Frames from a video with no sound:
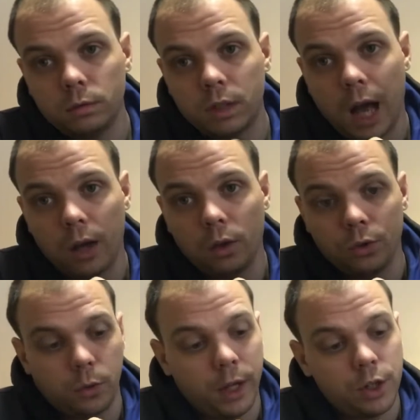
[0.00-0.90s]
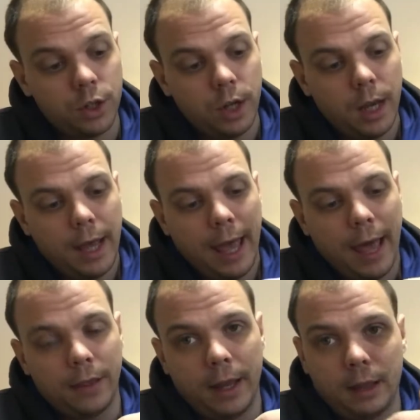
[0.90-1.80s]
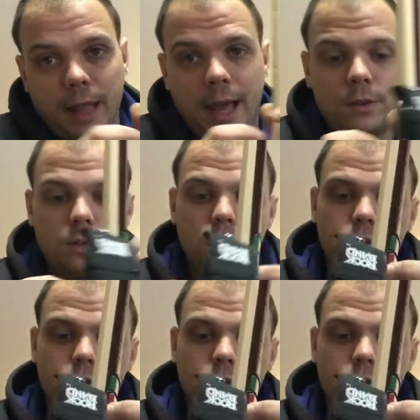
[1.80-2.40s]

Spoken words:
toggle switch, and it allows you